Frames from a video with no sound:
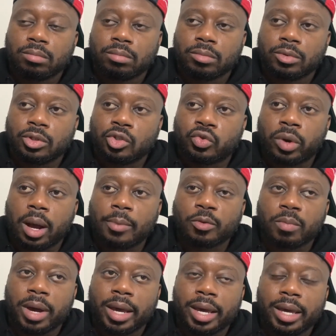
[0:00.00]
drops
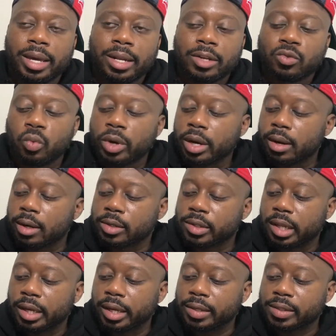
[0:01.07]
my hand. It's weird. It's
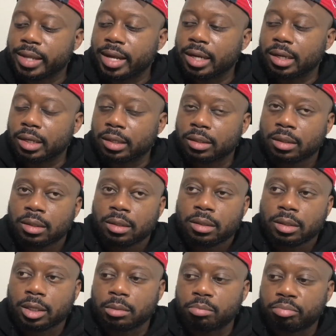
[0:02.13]
like, it's not a
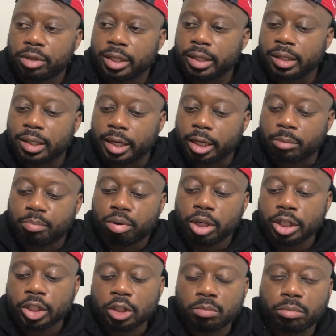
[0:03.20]
complete like push,